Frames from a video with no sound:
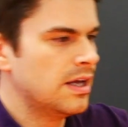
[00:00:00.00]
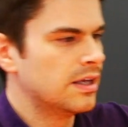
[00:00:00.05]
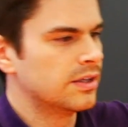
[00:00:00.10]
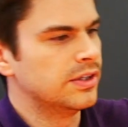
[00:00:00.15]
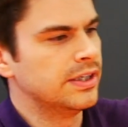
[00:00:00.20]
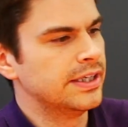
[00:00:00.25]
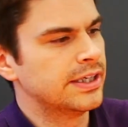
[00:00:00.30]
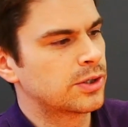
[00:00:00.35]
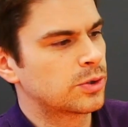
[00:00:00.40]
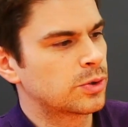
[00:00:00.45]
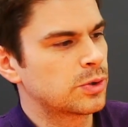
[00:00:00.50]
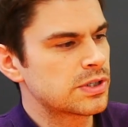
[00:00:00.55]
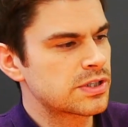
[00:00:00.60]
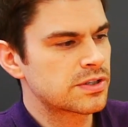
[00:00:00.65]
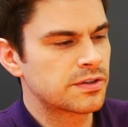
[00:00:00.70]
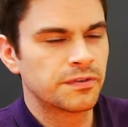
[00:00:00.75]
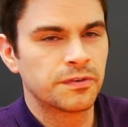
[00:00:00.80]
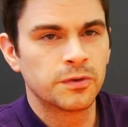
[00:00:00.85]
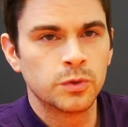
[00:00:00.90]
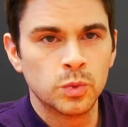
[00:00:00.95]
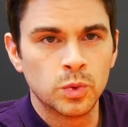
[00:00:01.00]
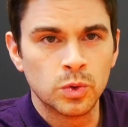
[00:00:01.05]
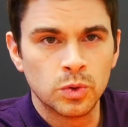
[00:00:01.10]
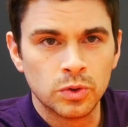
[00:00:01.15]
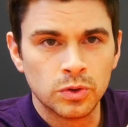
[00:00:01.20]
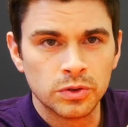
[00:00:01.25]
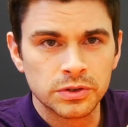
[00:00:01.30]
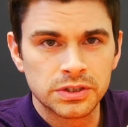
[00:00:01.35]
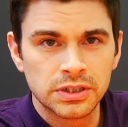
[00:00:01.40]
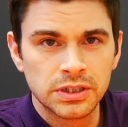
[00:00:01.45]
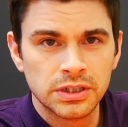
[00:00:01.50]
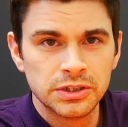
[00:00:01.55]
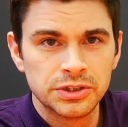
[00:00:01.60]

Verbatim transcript: the Christopher Ward